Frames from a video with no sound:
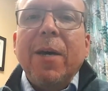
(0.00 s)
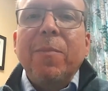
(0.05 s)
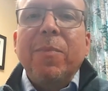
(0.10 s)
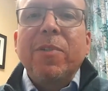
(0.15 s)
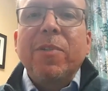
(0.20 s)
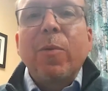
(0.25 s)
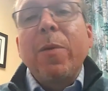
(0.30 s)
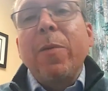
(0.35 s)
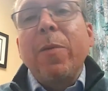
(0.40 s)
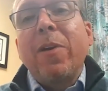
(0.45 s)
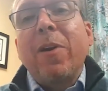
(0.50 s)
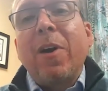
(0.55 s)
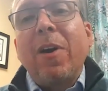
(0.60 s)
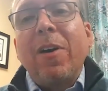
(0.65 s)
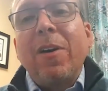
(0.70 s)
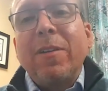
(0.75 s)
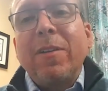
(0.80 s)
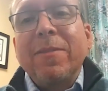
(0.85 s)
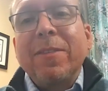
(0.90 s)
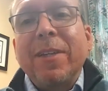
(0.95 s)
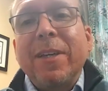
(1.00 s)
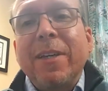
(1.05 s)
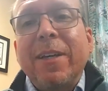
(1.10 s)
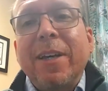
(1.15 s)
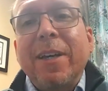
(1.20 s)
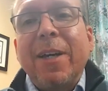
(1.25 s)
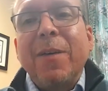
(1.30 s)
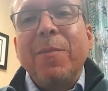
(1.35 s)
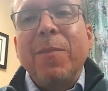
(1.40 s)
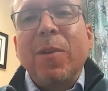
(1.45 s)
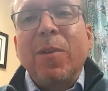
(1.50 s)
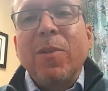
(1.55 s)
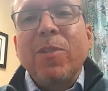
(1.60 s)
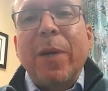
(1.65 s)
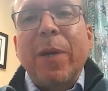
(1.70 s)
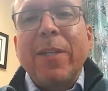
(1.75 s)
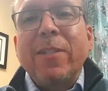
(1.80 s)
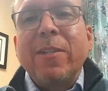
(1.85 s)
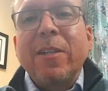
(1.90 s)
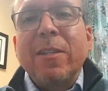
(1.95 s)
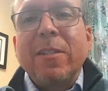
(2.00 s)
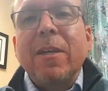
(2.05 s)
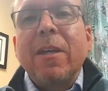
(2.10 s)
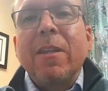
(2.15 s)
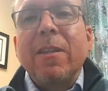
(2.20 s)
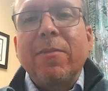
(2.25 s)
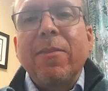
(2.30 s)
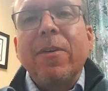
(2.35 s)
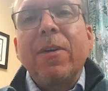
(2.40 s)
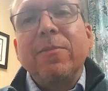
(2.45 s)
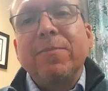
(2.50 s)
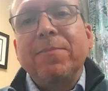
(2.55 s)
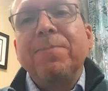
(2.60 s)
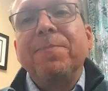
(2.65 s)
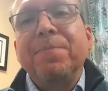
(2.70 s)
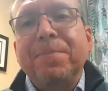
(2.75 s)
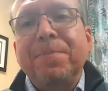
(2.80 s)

So we would call those patients on the phone.